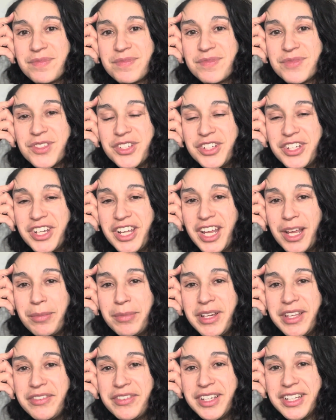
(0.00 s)
today I'm
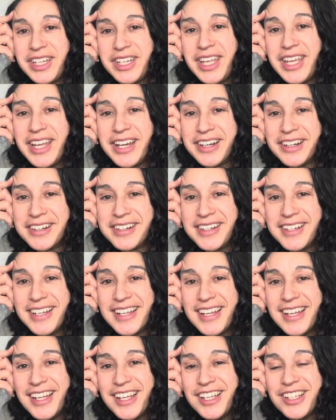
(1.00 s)
leaving it here.
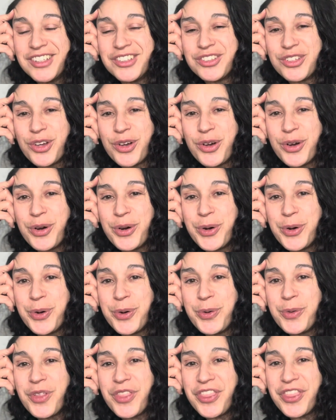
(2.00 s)

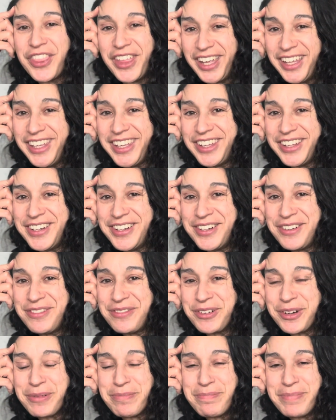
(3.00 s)
So thank you
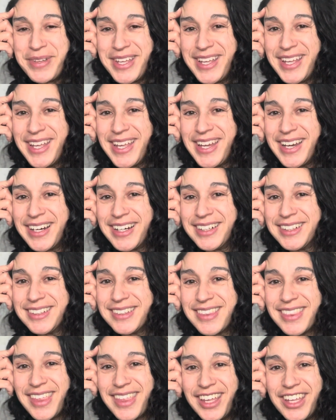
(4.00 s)
for being here.
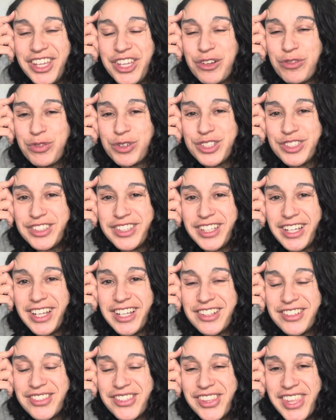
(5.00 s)
Thank you for
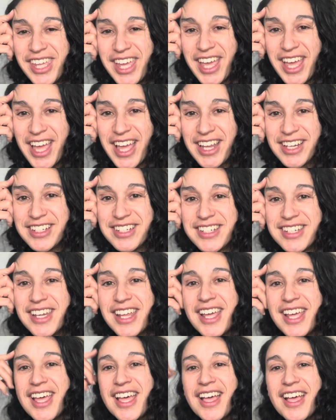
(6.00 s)
sticking to the end.
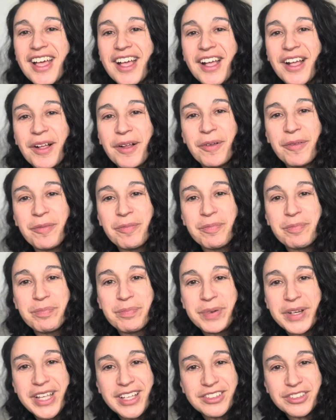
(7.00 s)

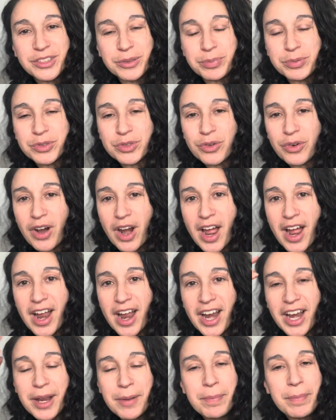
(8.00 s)
Please
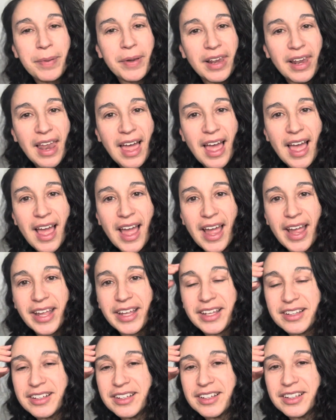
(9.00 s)
subscribe,
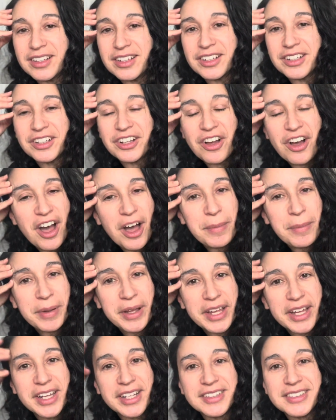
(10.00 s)
like,
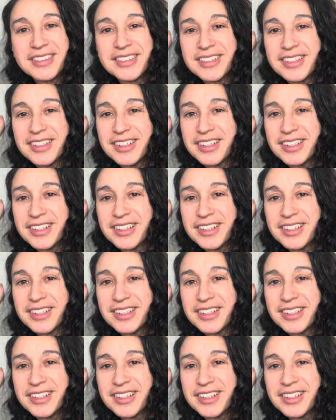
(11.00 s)
comment,